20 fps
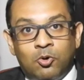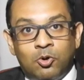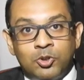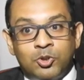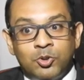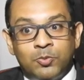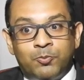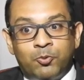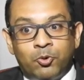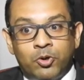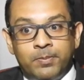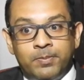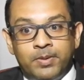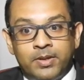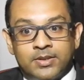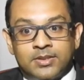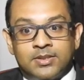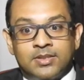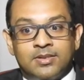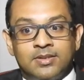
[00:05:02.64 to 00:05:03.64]
or to
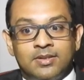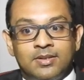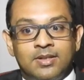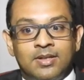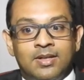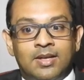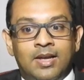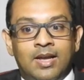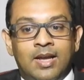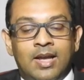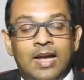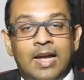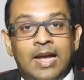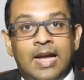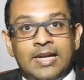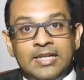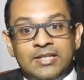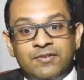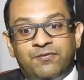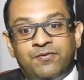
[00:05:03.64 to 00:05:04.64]
prohibit,
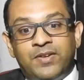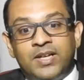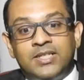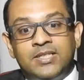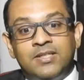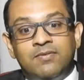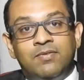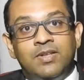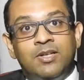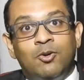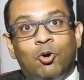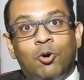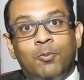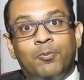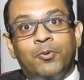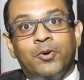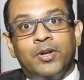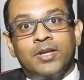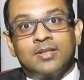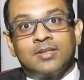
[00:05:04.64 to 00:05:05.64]
and effectively
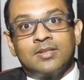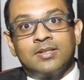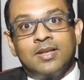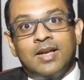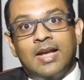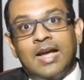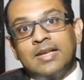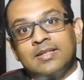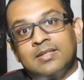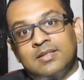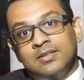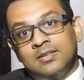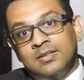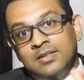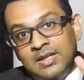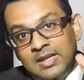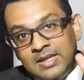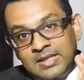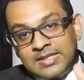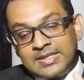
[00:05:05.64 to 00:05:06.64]
operates as
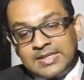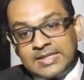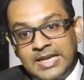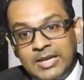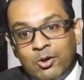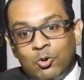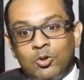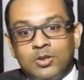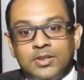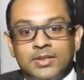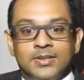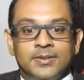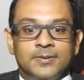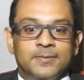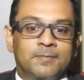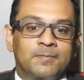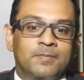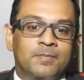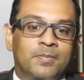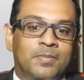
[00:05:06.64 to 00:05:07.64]
a stay order.
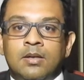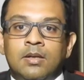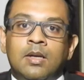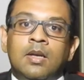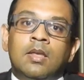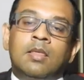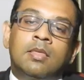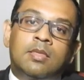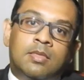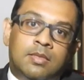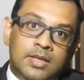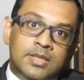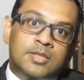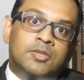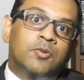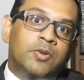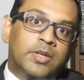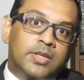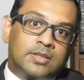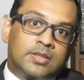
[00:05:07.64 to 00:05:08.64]

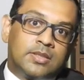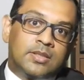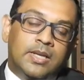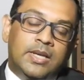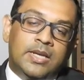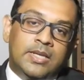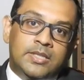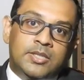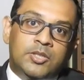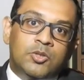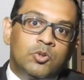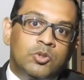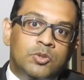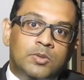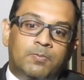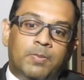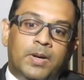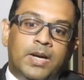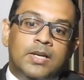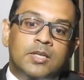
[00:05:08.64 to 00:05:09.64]
This writ is
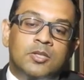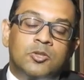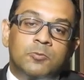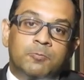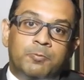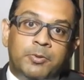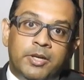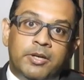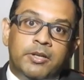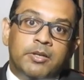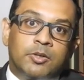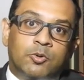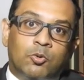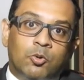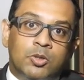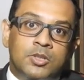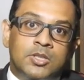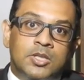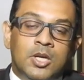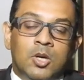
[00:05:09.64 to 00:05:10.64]
used by a superior
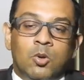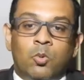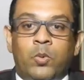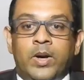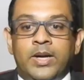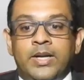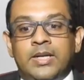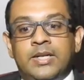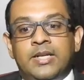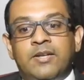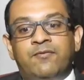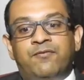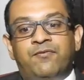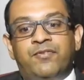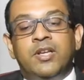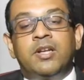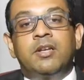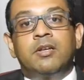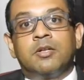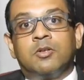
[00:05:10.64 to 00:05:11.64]
court when an
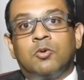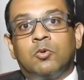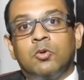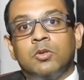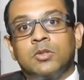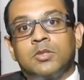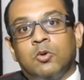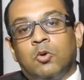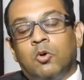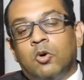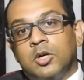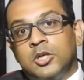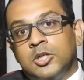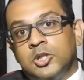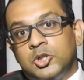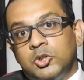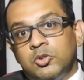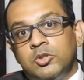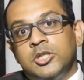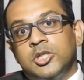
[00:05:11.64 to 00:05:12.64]
inferior court or
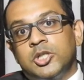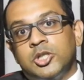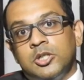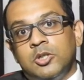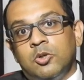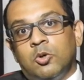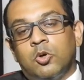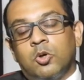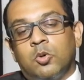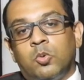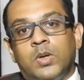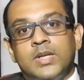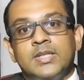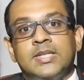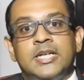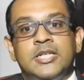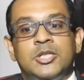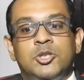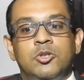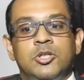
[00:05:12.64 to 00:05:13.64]
a judicial or
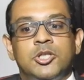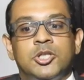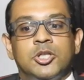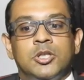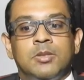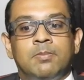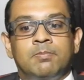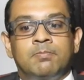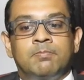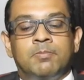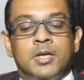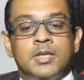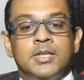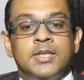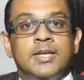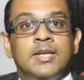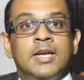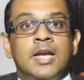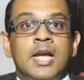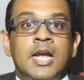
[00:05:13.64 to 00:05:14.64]
quasi-judicial
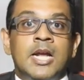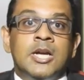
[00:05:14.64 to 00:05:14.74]
body